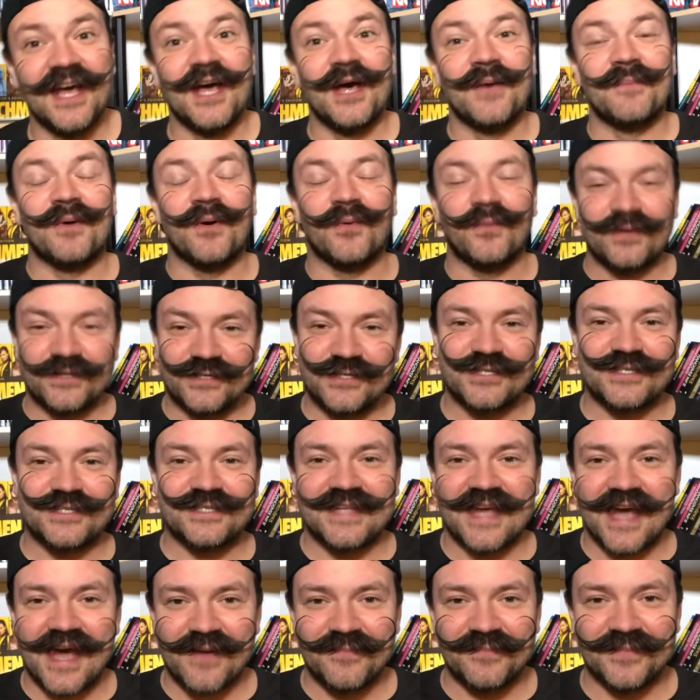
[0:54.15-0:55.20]
But what just
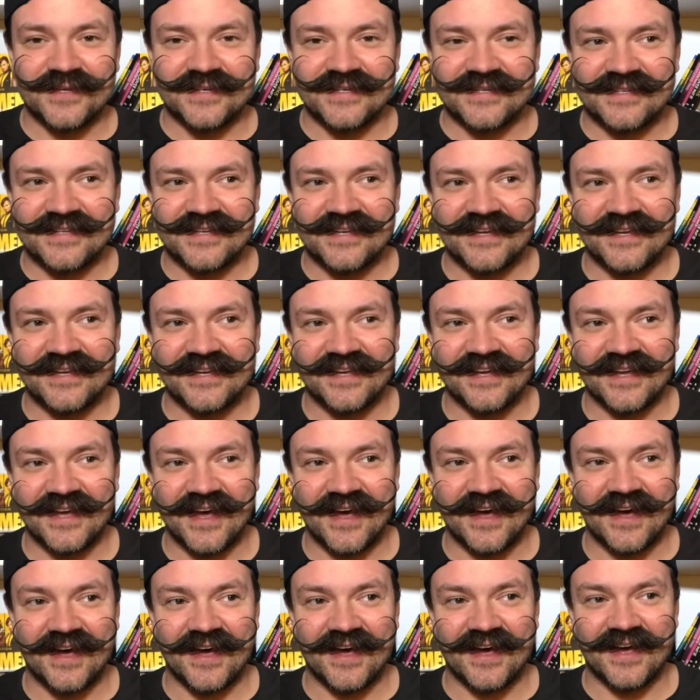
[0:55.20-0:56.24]
happened
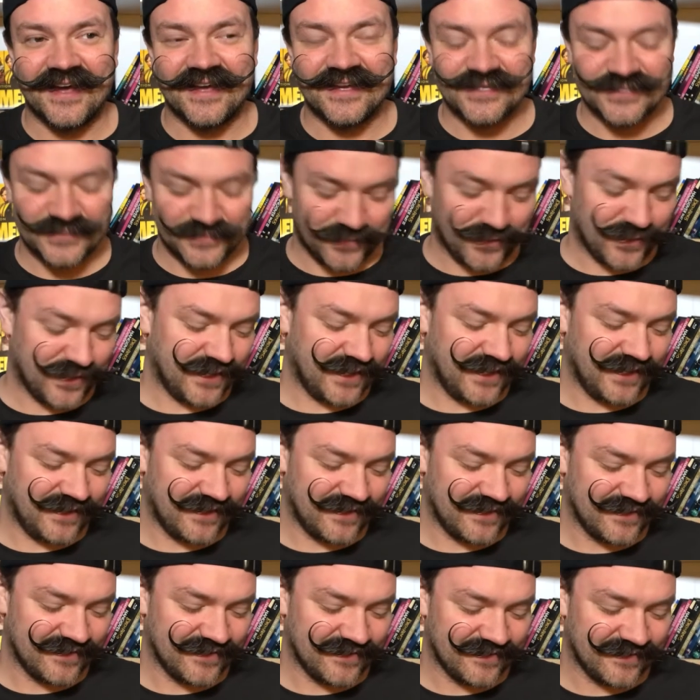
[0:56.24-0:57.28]
uh, is pretty
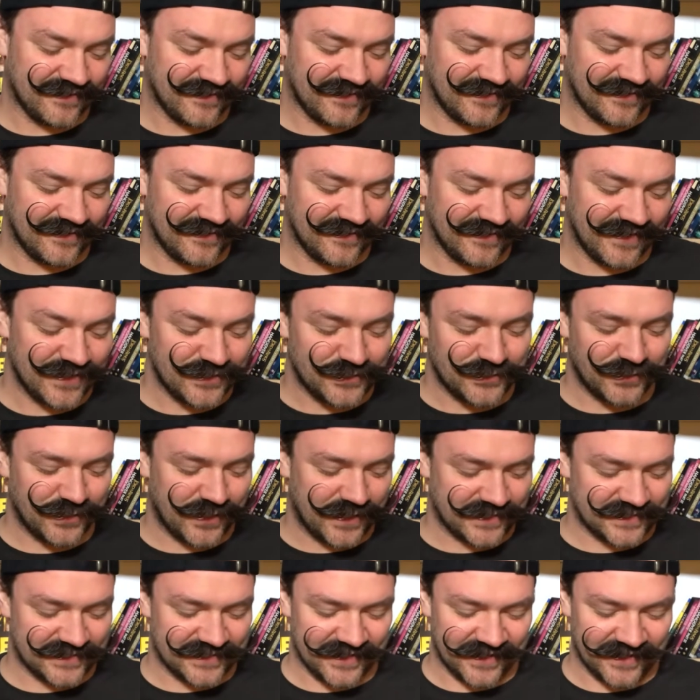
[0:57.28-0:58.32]

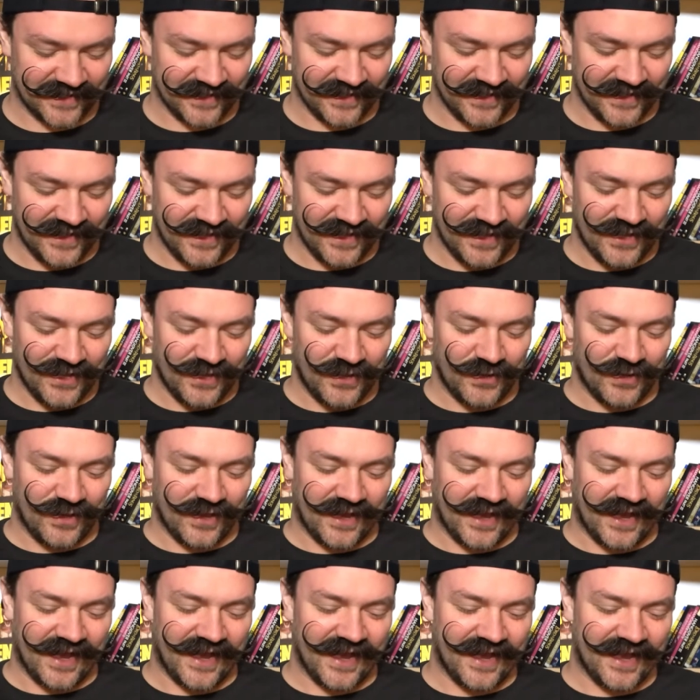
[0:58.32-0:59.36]
interesting.
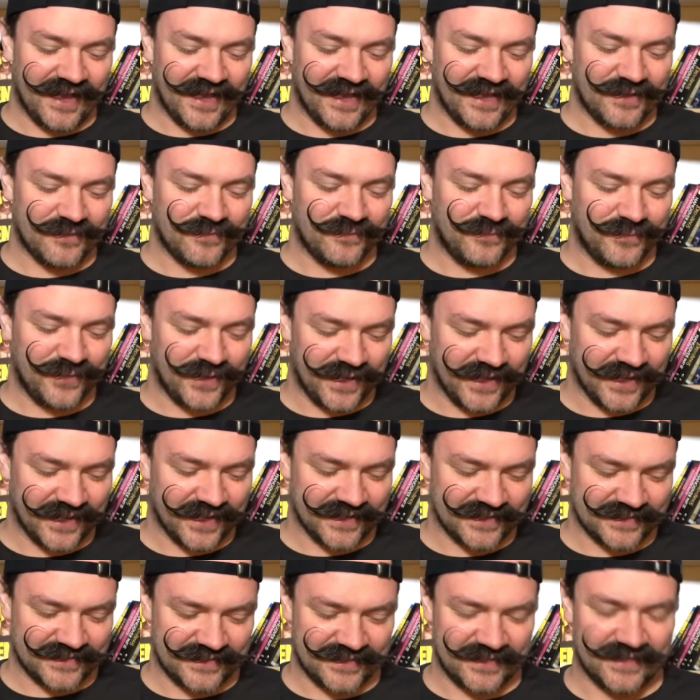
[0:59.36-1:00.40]
I
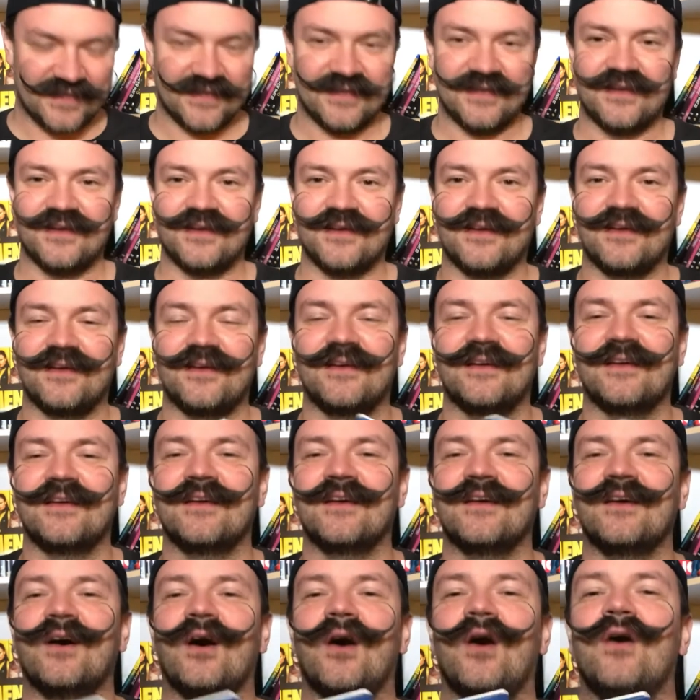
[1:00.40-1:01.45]
picked
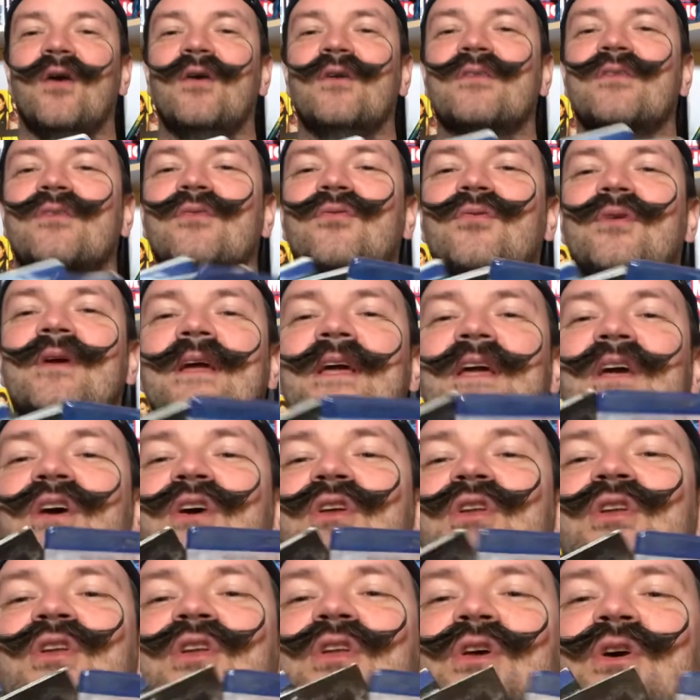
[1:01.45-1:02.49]
all three
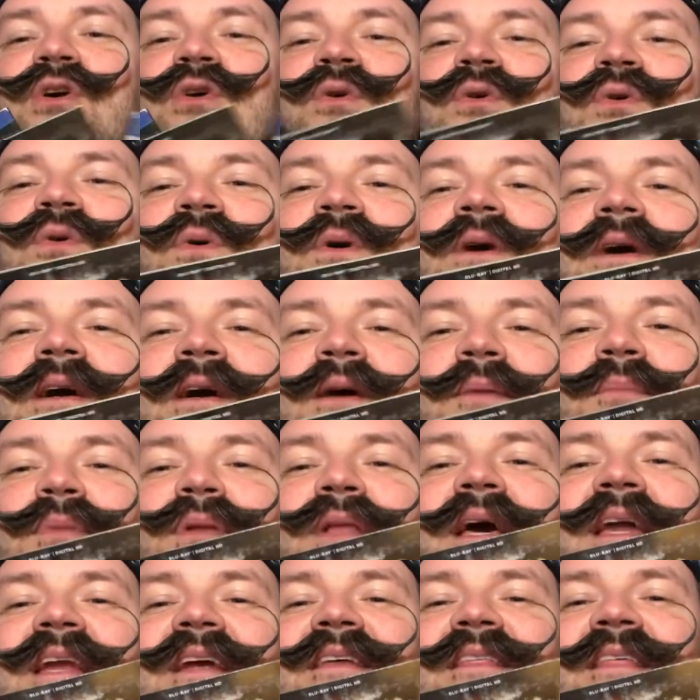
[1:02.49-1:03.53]
new
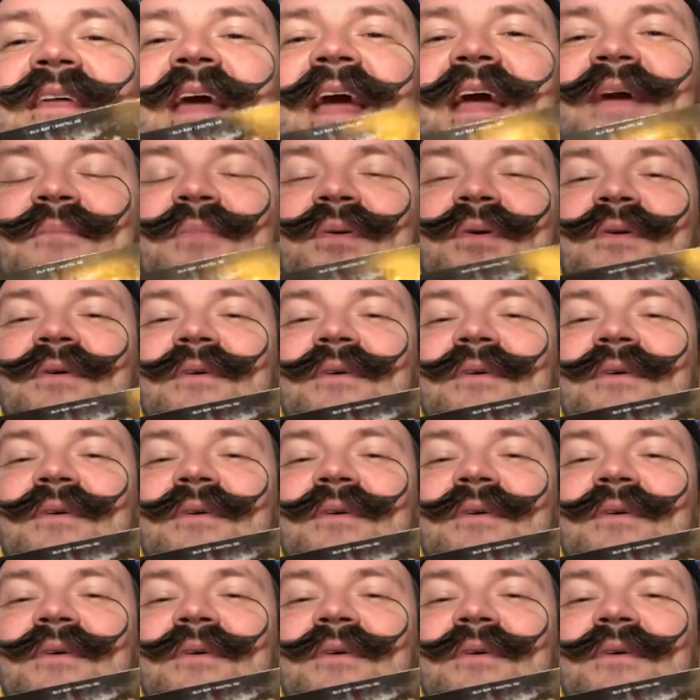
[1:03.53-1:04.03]
Planet of the Ape,